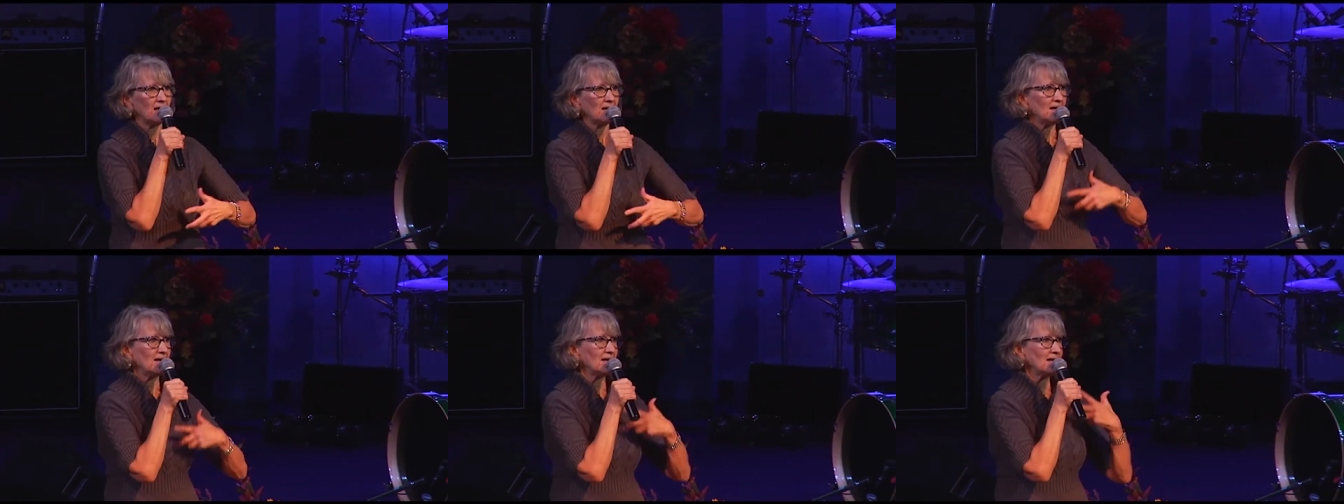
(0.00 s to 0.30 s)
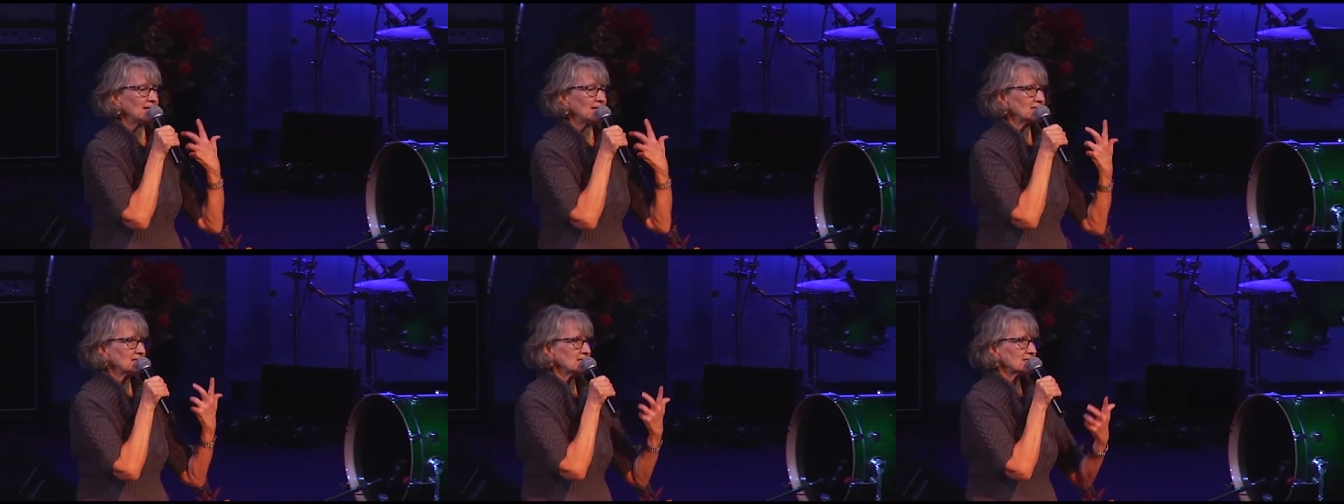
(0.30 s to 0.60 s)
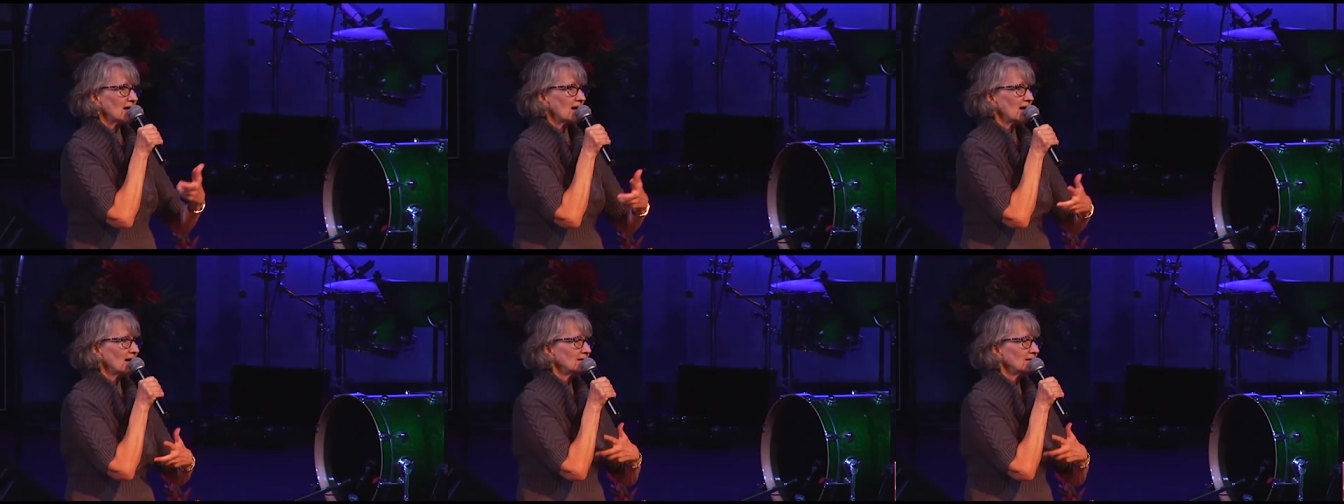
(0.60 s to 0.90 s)
and
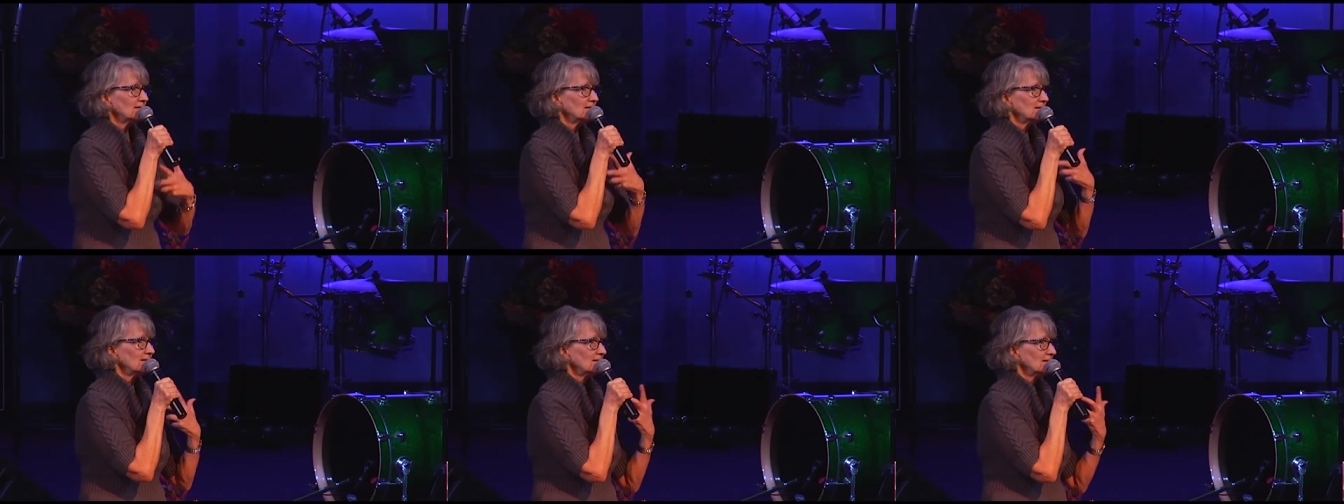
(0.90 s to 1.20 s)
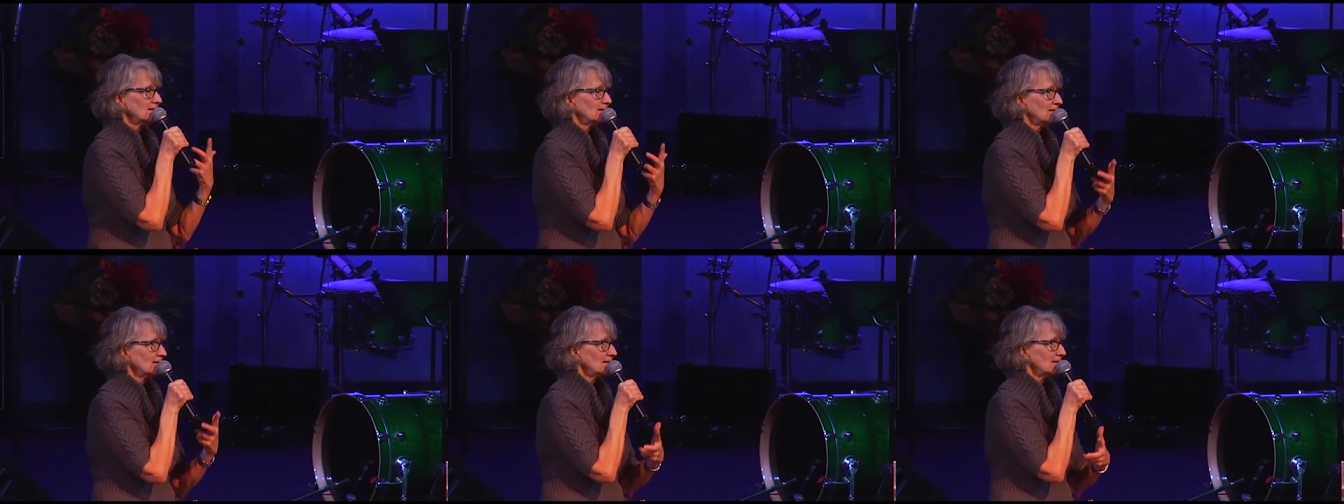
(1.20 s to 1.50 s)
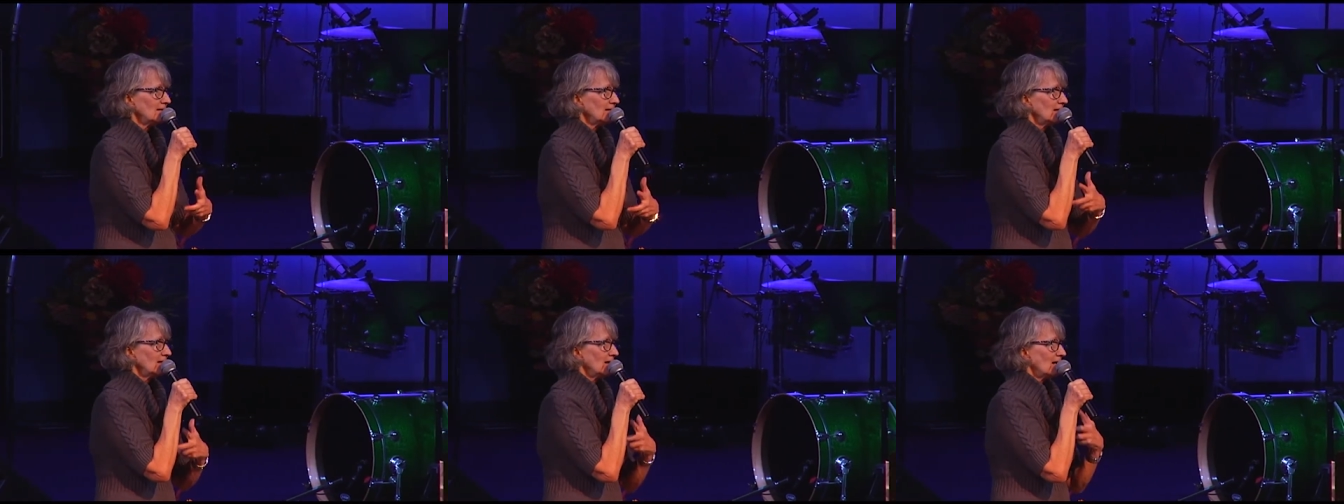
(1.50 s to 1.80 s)
I
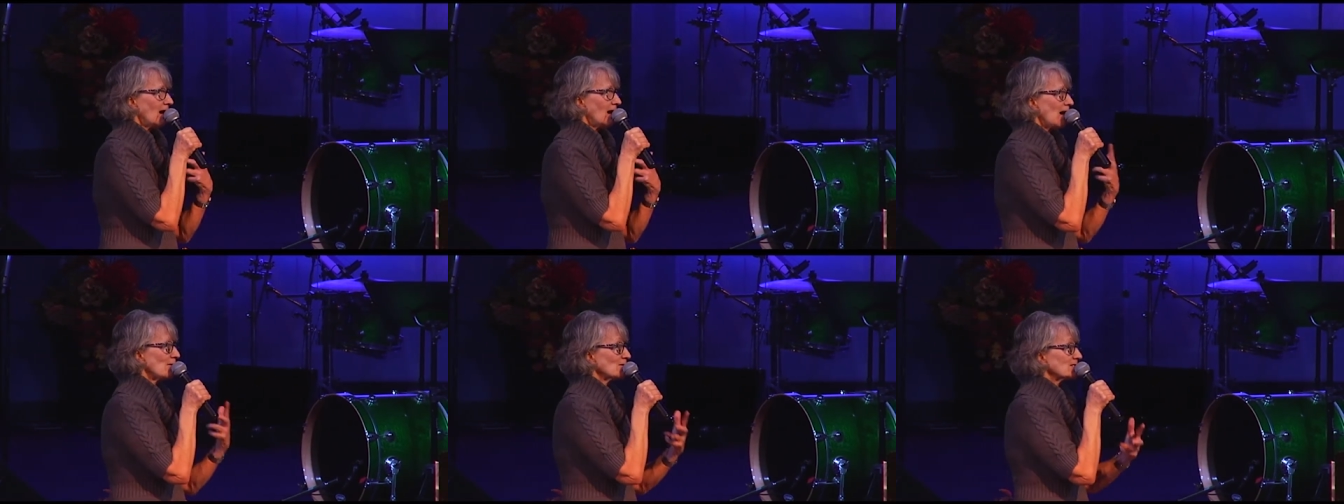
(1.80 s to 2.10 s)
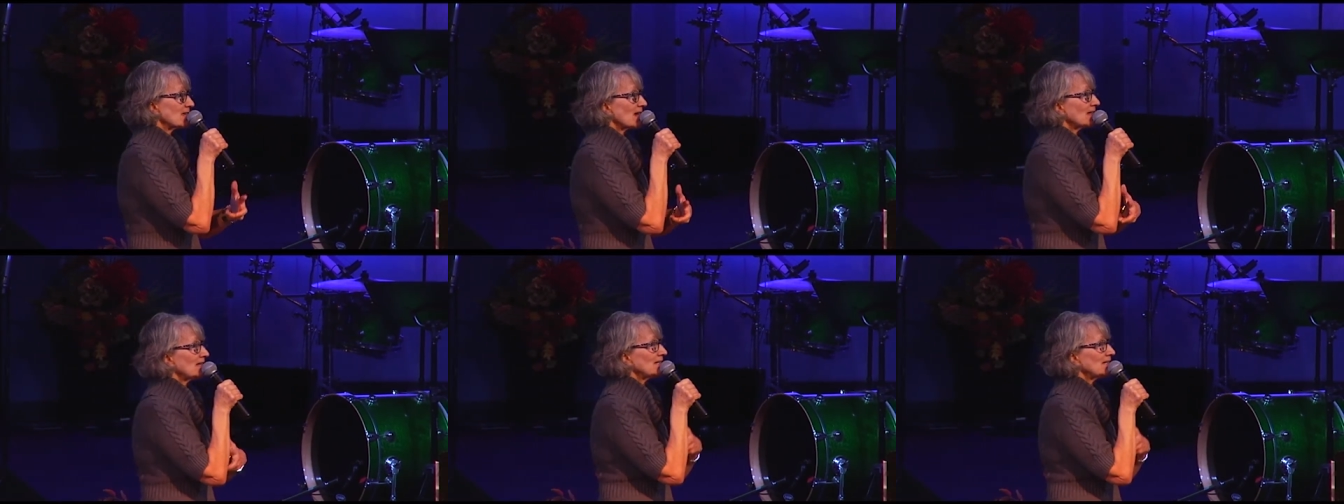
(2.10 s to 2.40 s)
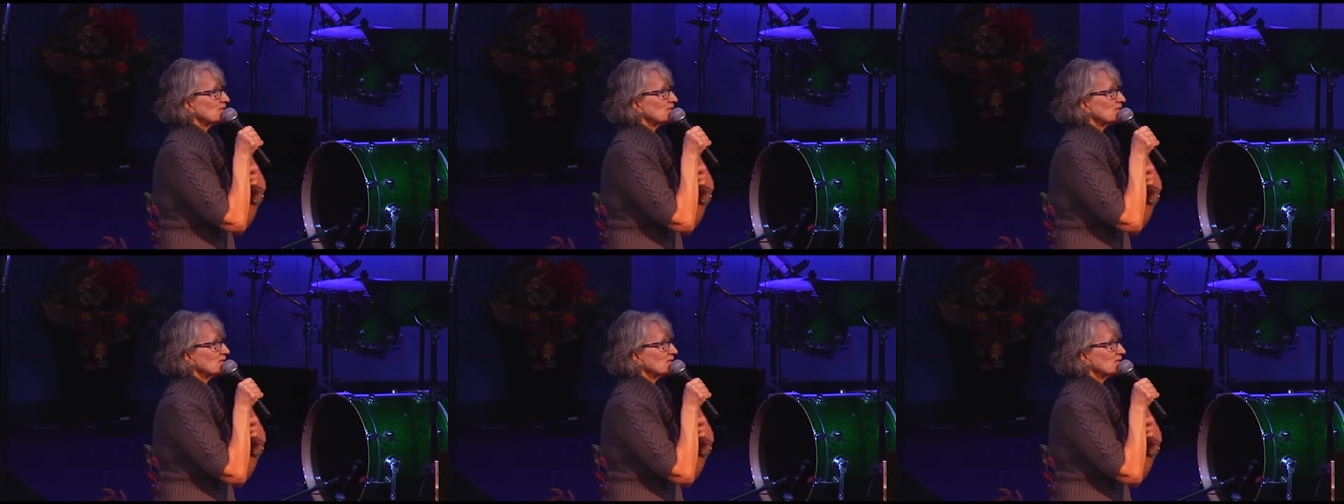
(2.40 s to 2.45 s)
was getting